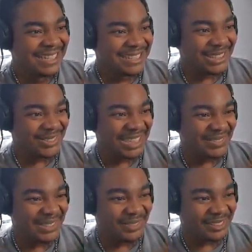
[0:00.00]
so many
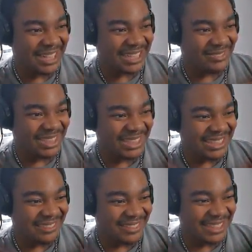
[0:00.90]
people liked the
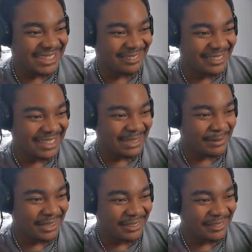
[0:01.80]
video and enjoyed it,
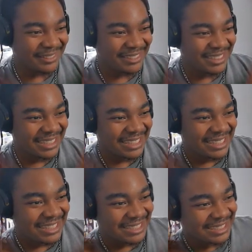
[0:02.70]
bro.
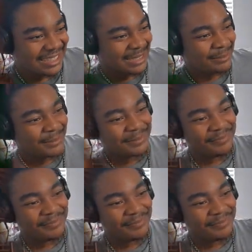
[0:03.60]
And